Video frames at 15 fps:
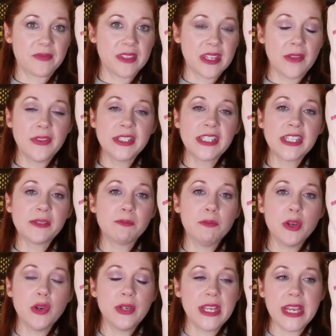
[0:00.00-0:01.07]
Now this is
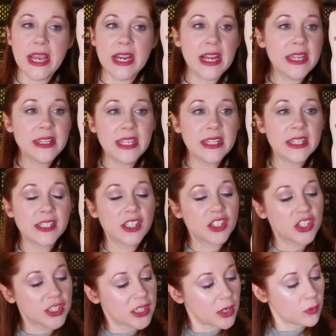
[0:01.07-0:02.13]
Moody, and I think this is
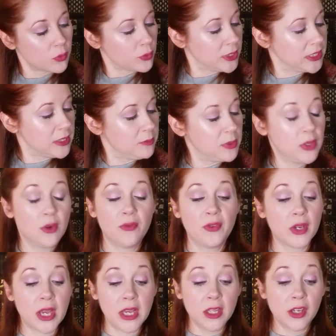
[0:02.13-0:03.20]
just a really beautiful
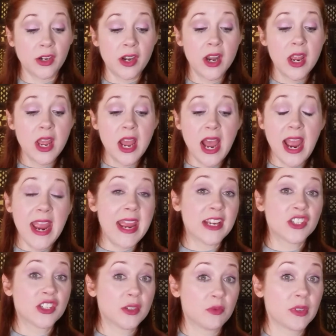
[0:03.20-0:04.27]
color. I
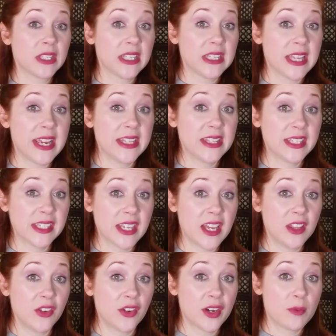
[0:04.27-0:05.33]
actually really like this
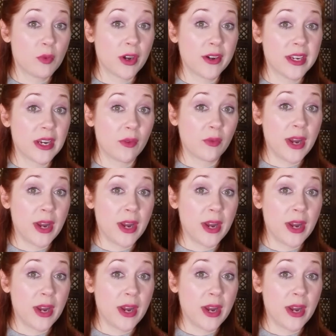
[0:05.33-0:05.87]
color, and I'm wearing it